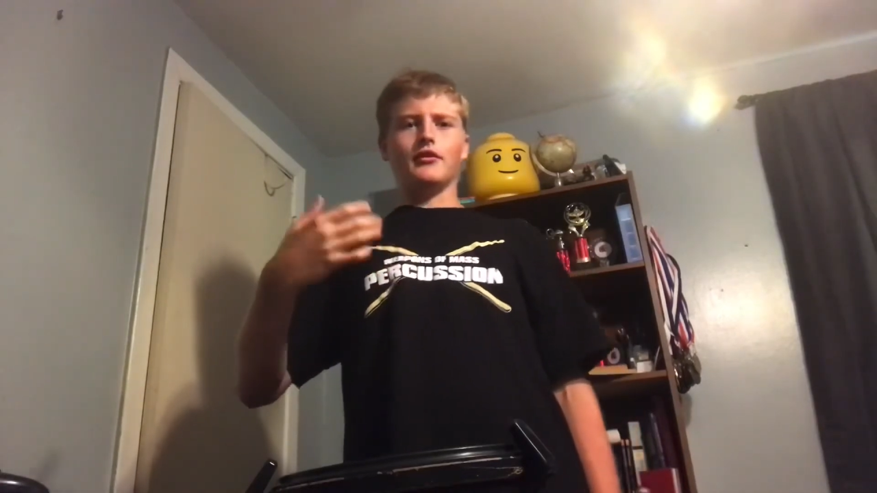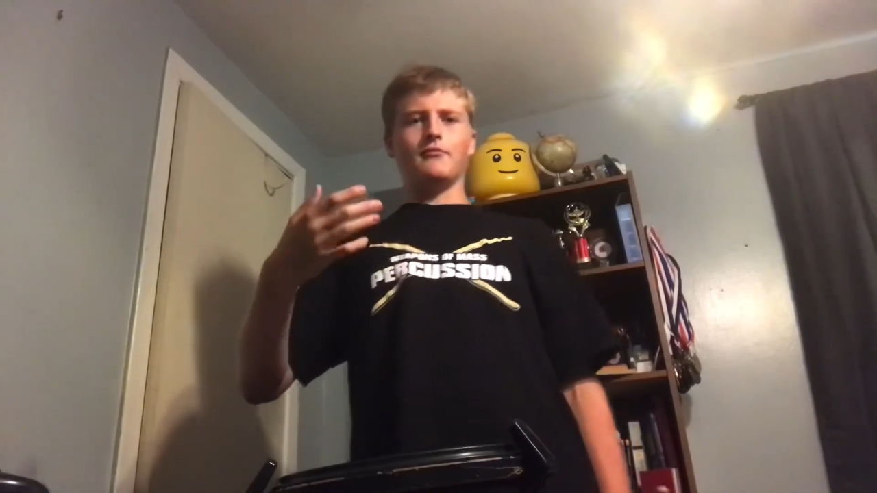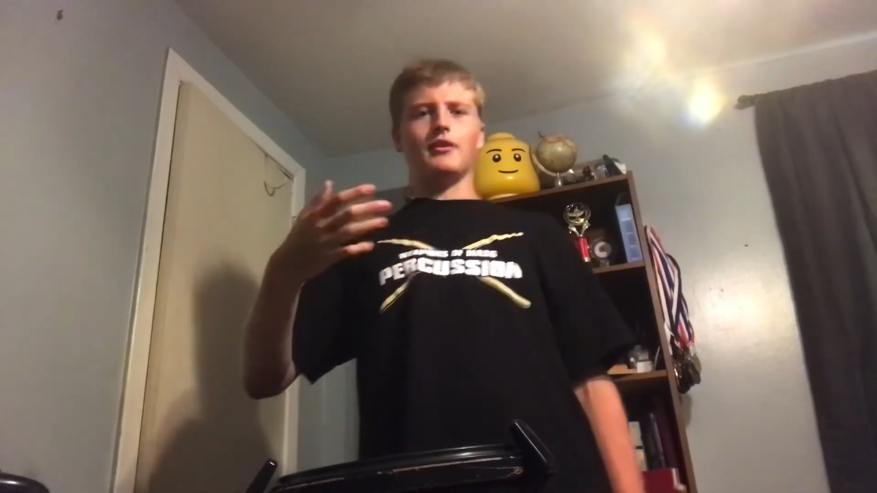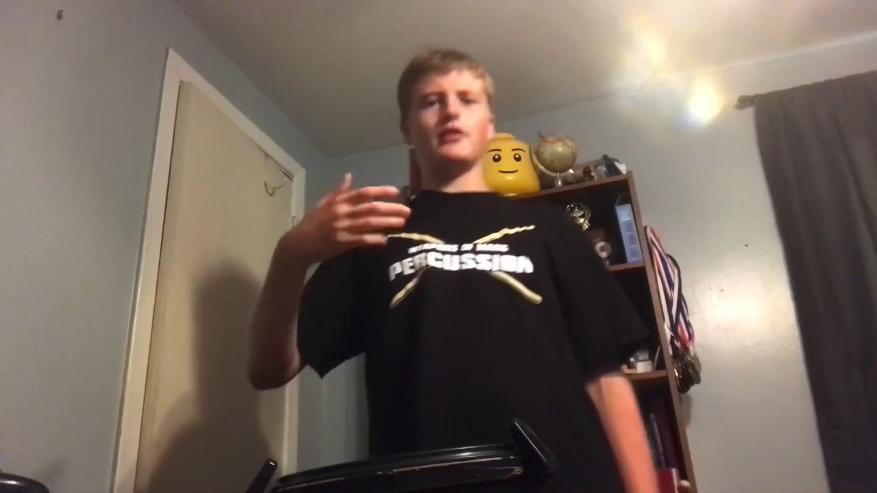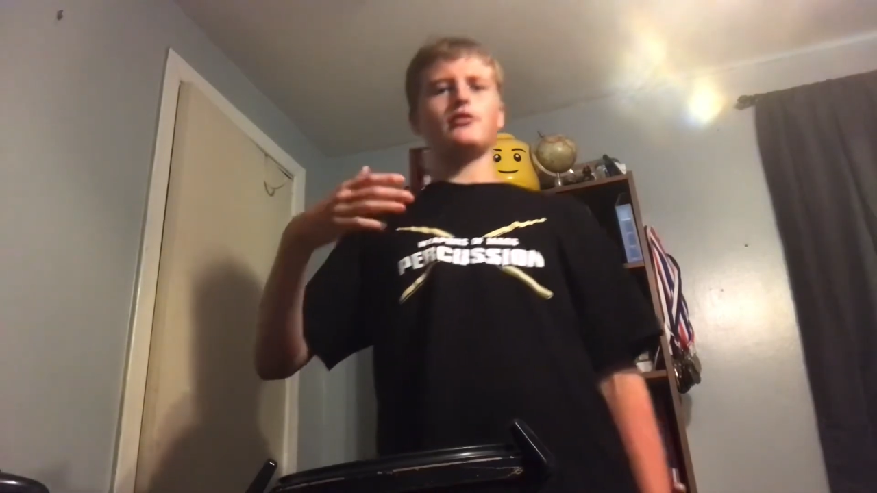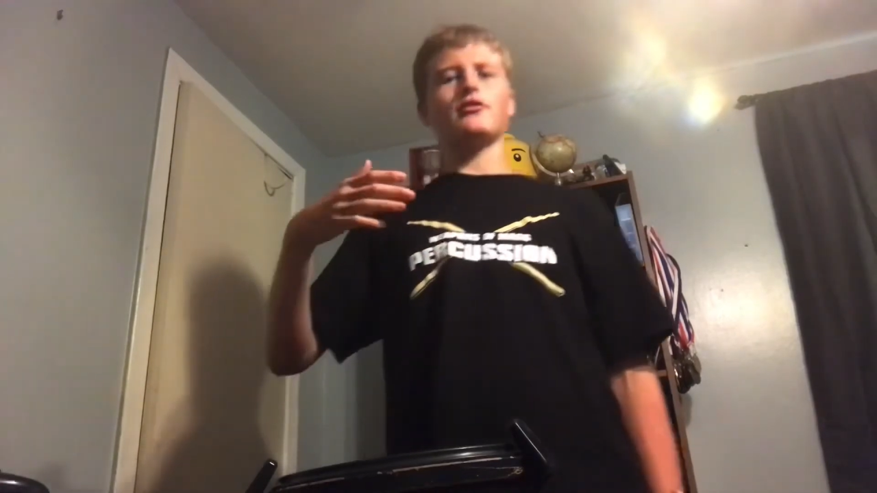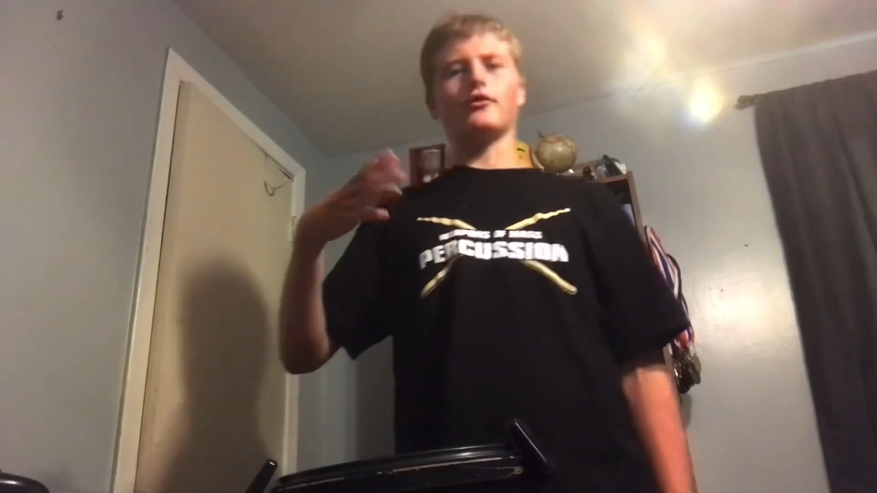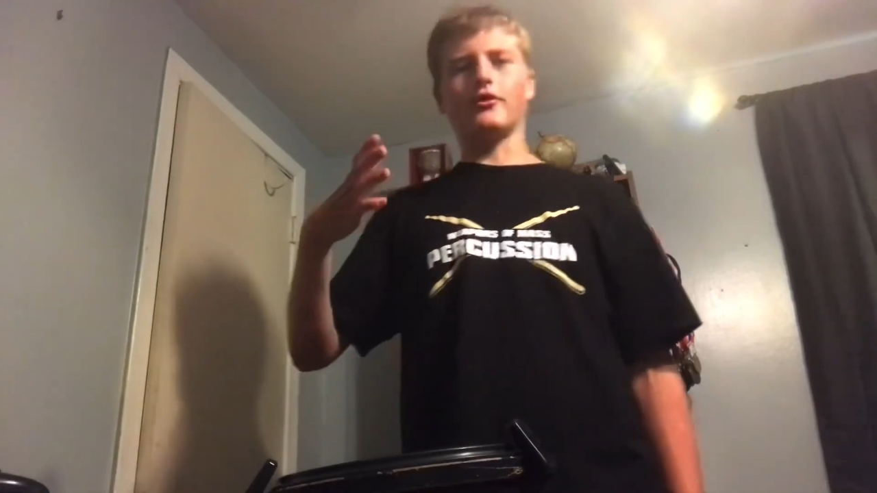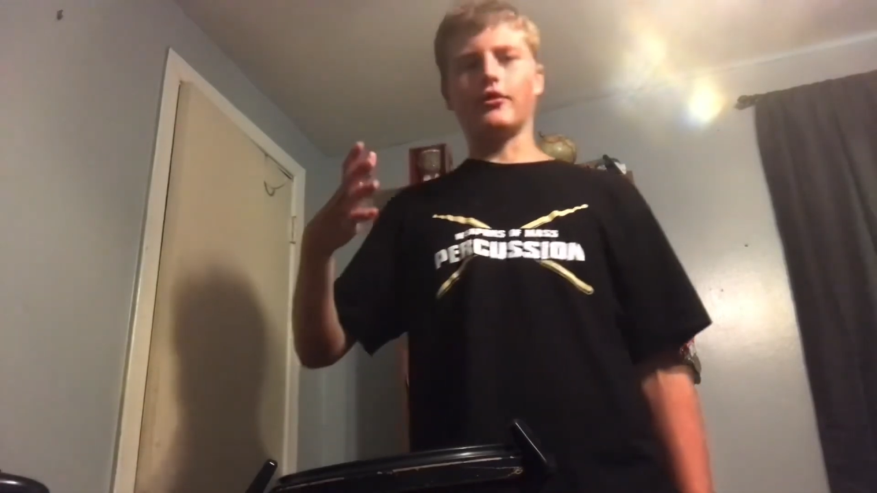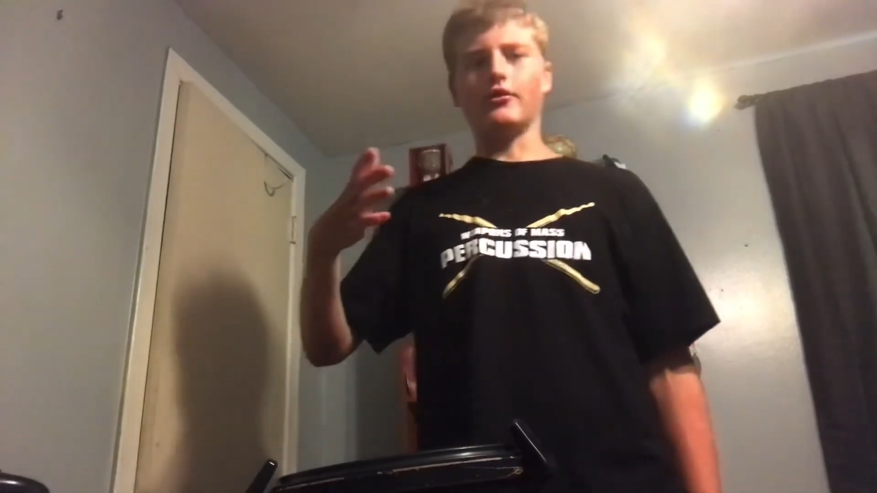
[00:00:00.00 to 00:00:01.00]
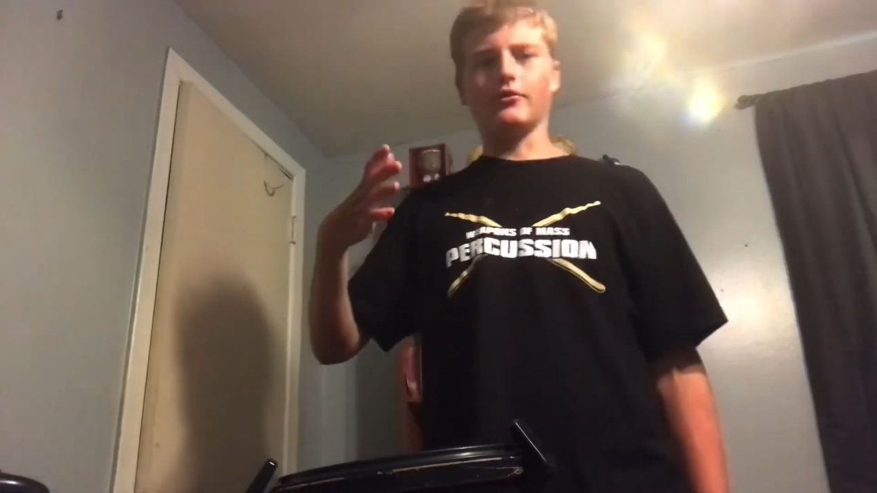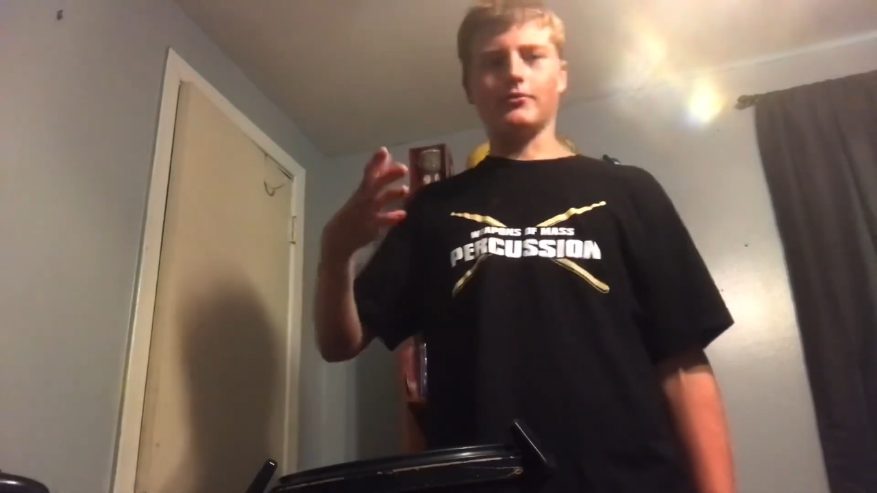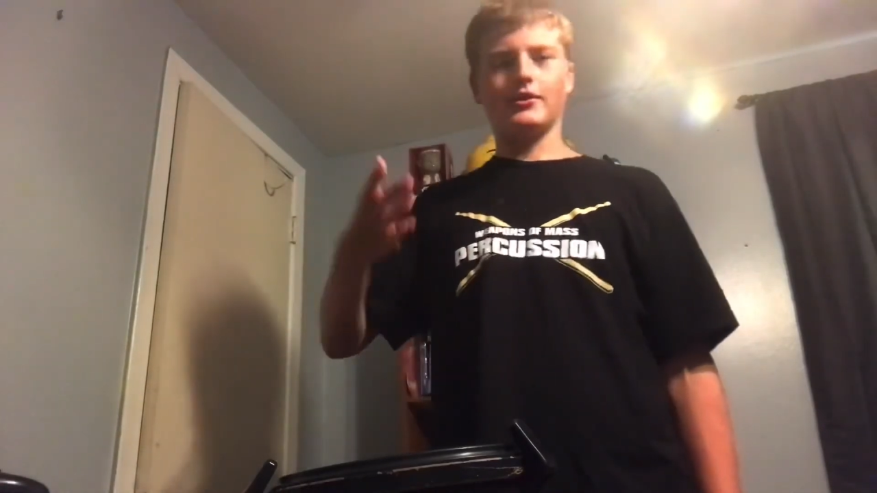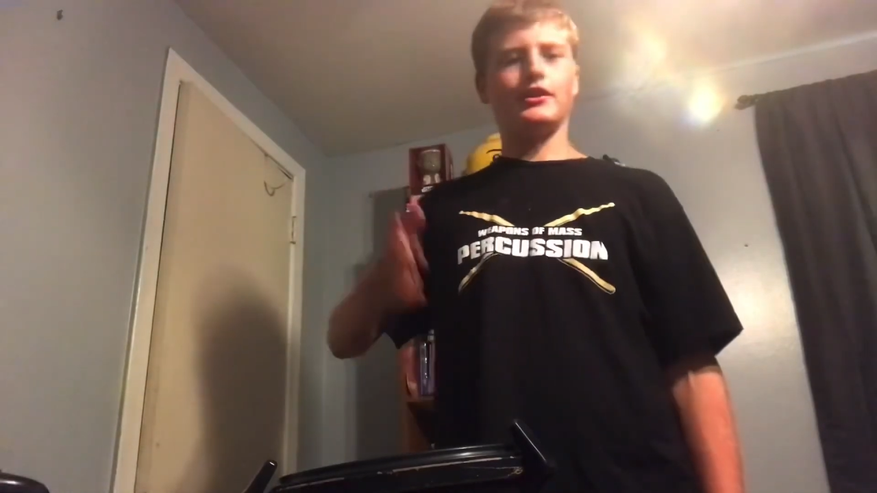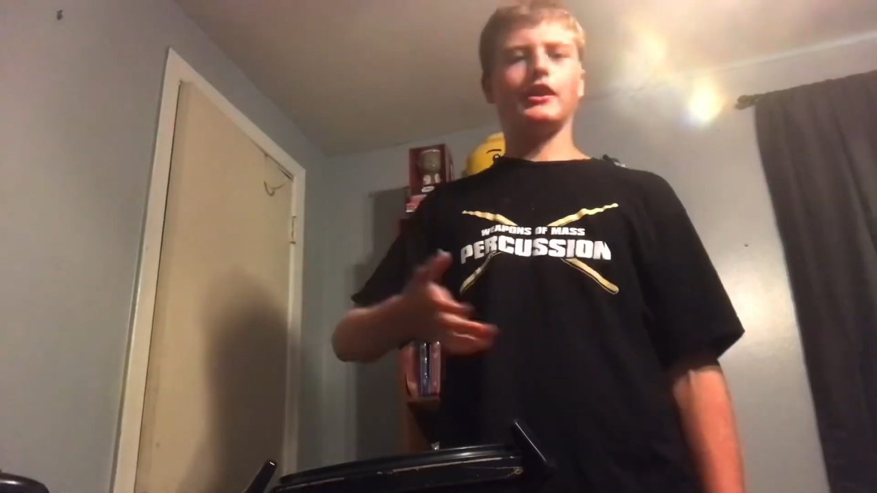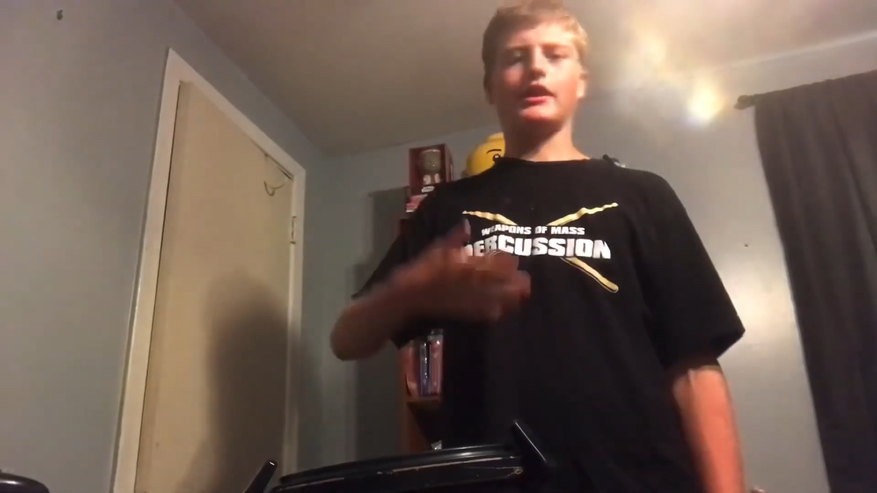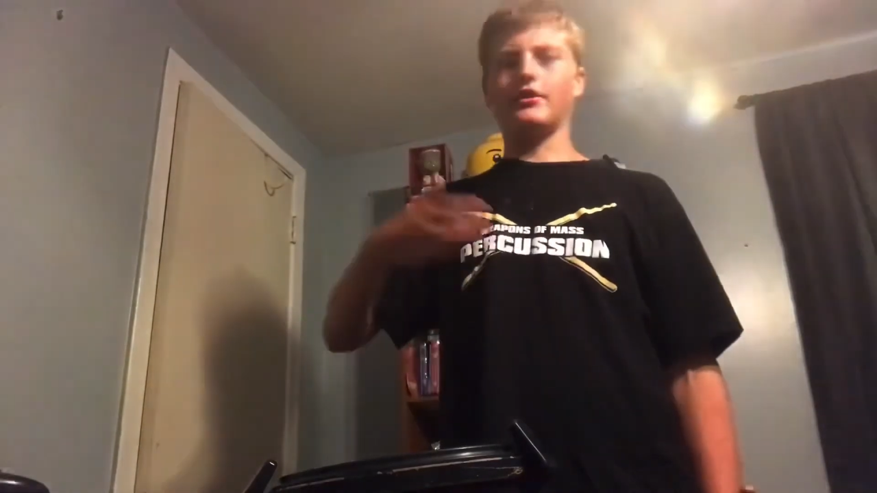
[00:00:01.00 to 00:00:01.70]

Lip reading: make sure that those mistakes